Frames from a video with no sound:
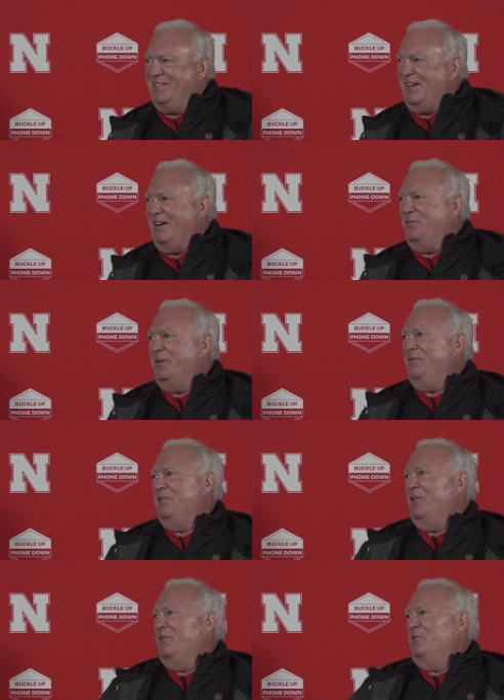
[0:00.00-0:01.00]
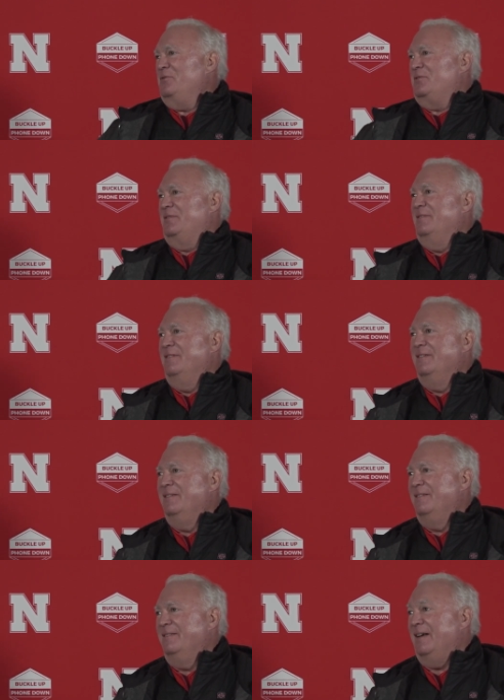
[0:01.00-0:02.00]
so I don't even know who's,
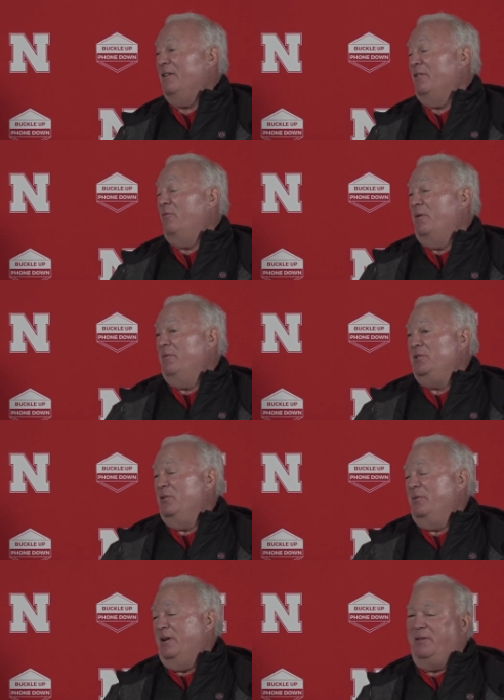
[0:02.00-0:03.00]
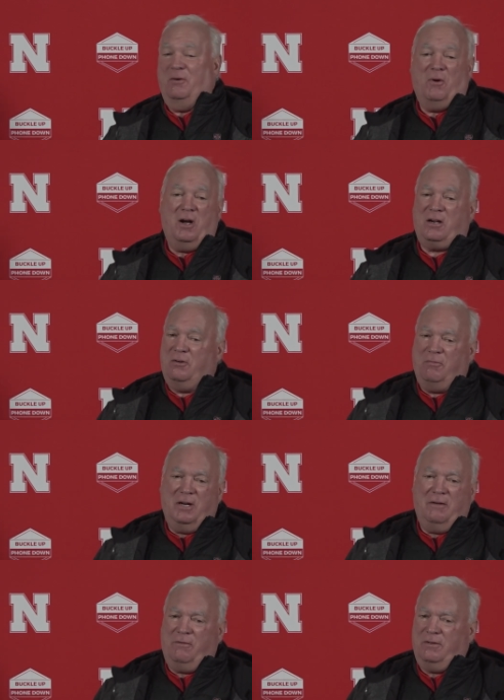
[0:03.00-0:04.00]
I don't know what we do here, you walk or
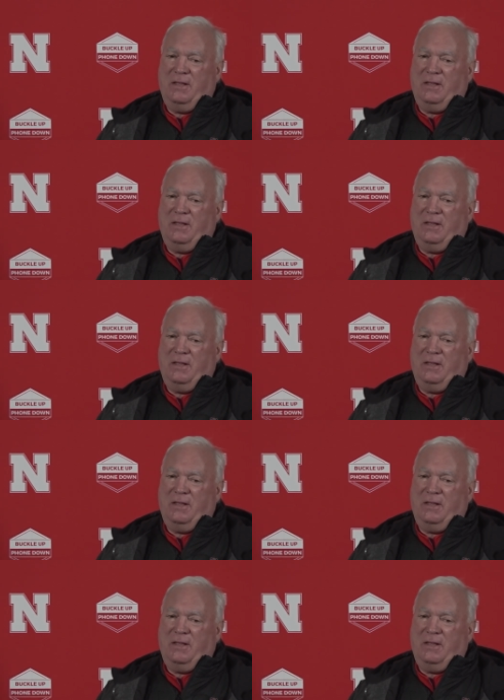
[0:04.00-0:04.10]
whatever.